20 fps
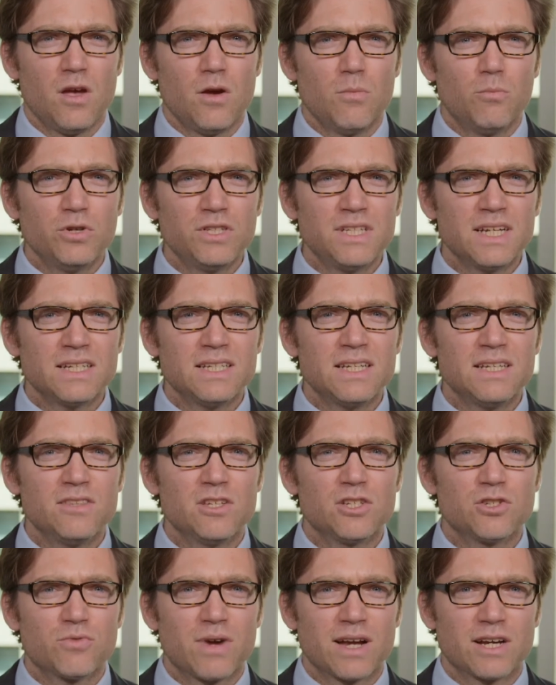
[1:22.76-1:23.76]
Predicting
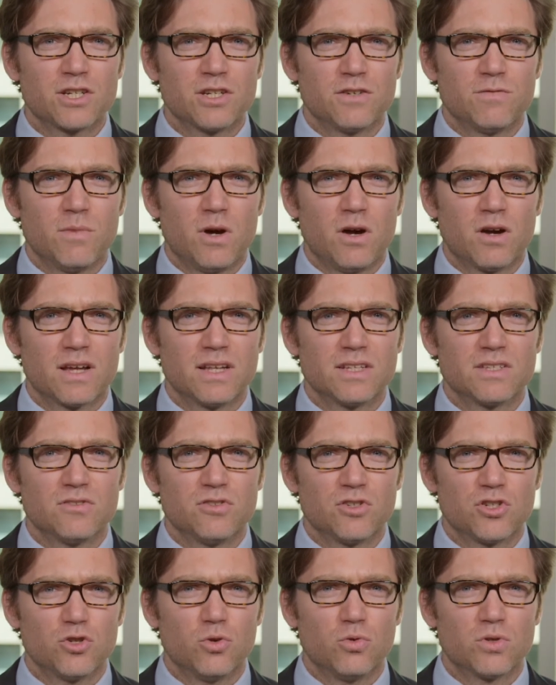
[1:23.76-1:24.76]
the direction of markets in
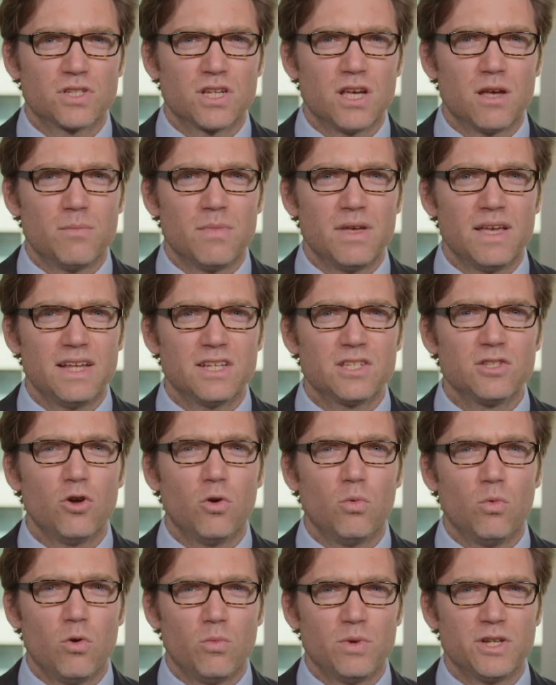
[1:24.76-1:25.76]
the short term is
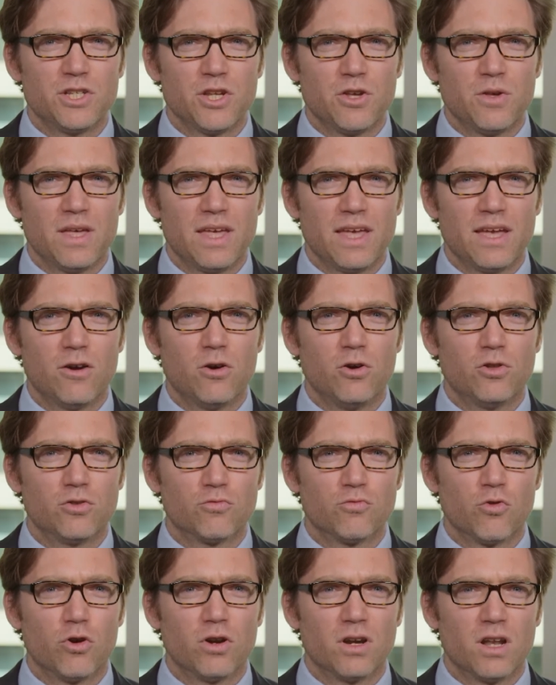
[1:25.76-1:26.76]
not what we do here on the
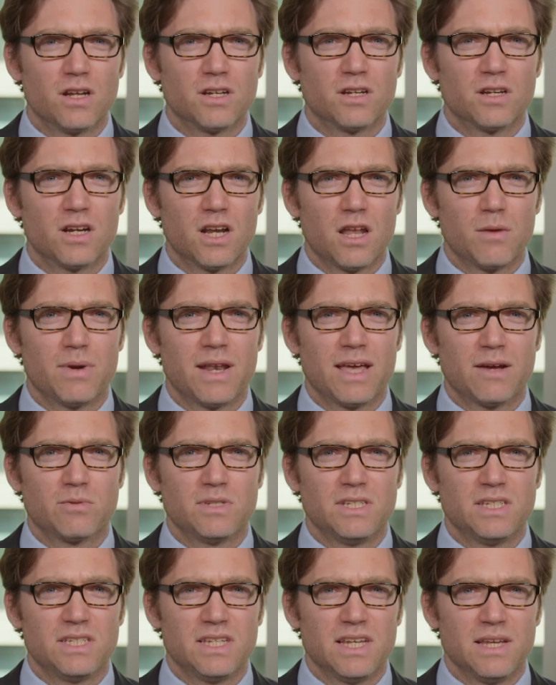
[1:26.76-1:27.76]
Royal London Global
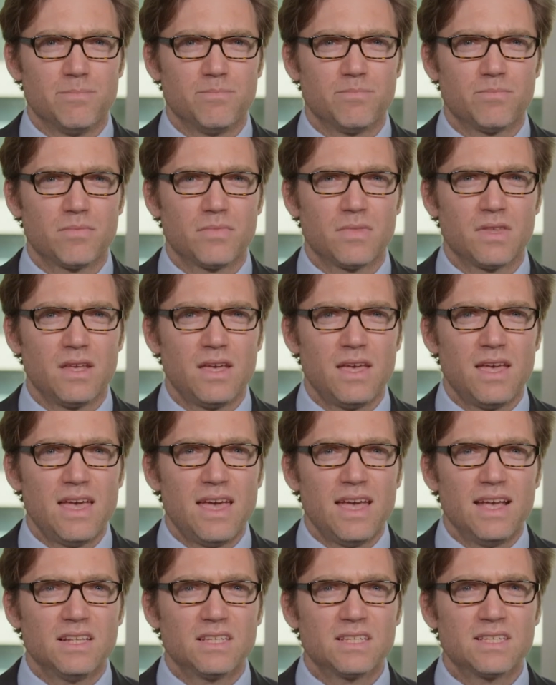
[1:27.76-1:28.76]
Equity team.
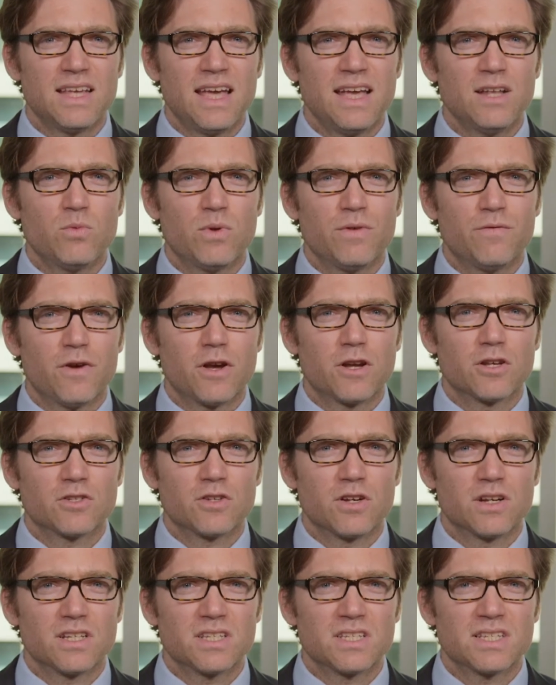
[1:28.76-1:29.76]
Instead, we focus
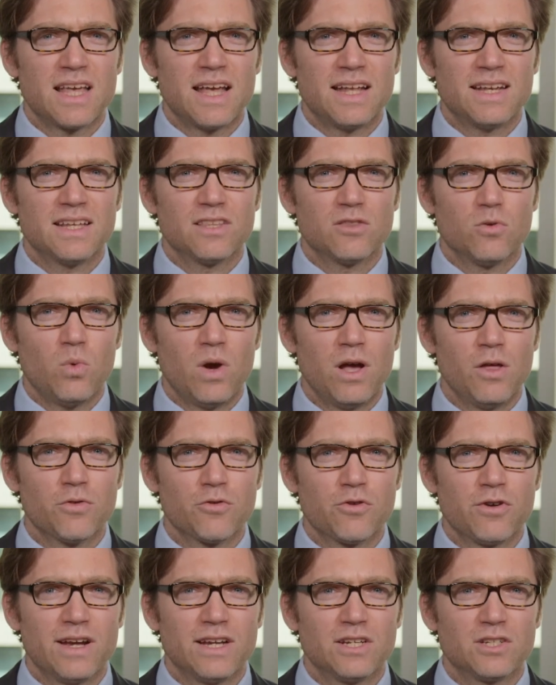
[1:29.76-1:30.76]
on understanding the
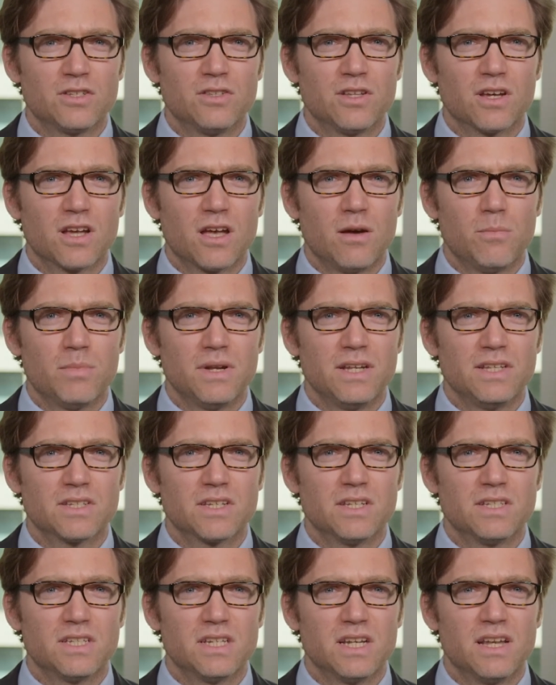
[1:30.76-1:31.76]
wealth creation that companies
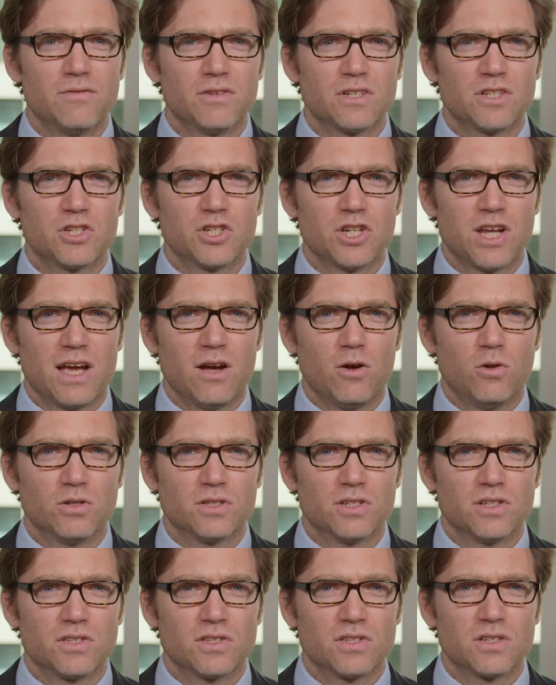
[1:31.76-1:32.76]
can deliver to
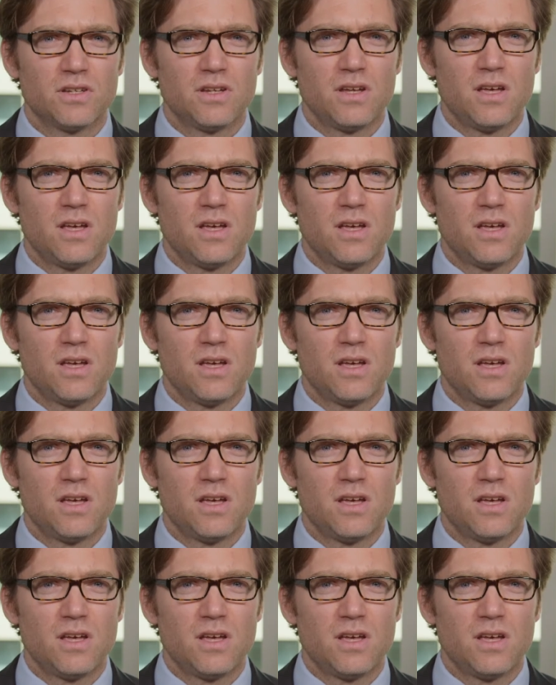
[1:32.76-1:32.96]
shareholders.